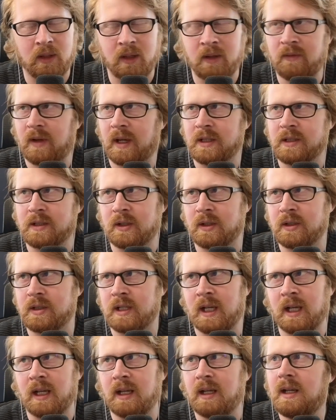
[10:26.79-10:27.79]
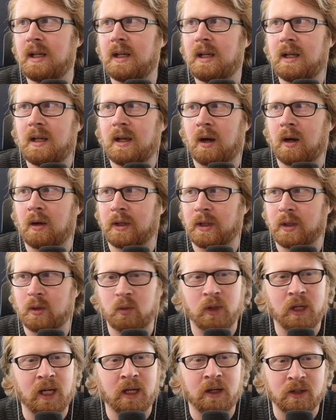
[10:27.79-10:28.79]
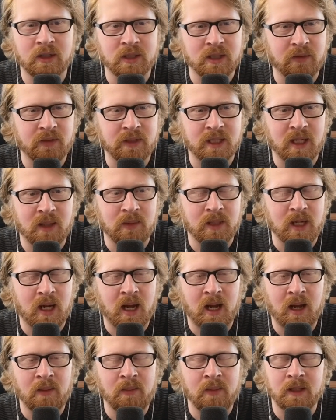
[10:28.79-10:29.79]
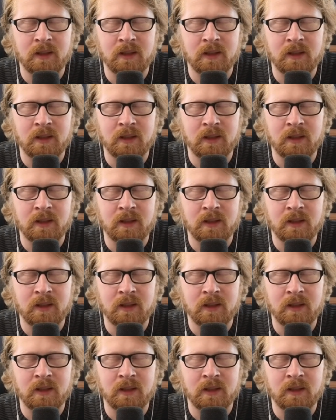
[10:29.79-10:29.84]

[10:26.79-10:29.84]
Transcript: investors that are like creators at the same time.